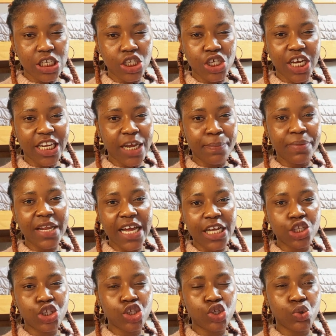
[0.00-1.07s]
You can
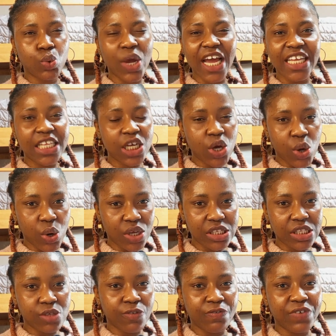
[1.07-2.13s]
apply to any
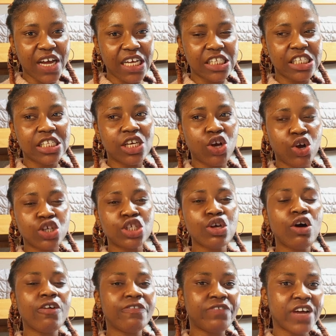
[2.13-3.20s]
course so far it is a course
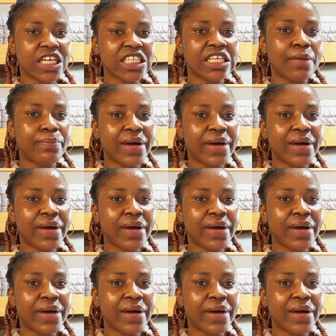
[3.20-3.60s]
offered